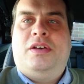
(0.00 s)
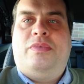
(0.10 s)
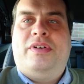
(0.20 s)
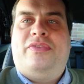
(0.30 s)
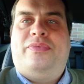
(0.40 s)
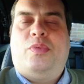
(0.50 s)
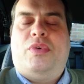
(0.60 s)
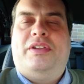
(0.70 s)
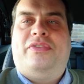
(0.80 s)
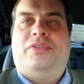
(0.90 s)
with the
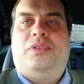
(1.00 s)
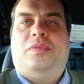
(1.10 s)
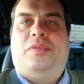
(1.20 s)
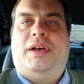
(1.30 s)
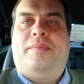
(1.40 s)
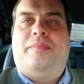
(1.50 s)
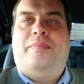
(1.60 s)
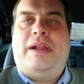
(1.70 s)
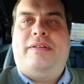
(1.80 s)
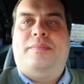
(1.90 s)
wonderful um,
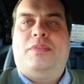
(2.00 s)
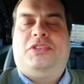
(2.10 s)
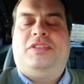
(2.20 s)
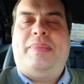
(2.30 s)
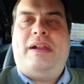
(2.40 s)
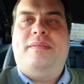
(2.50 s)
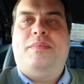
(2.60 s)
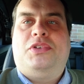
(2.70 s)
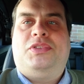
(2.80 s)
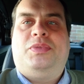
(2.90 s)
Barry Morse. And Barry
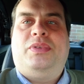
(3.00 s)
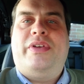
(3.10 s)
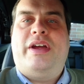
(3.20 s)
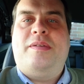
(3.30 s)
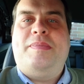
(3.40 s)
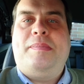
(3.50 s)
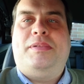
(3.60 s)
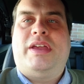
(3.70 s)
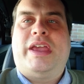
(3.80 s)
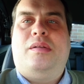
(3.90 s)
Morse was one of the only people
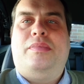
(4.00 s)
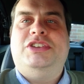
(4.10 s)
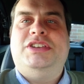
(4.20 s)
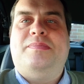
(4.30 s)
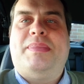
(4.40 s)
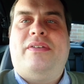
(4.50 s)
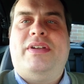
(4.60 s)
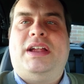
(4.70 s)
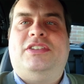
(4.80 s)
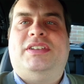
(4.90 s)
who could get on with Gene
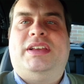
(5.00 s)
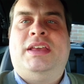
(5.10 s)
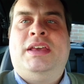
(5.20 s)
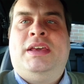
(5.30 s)
Barry, actually.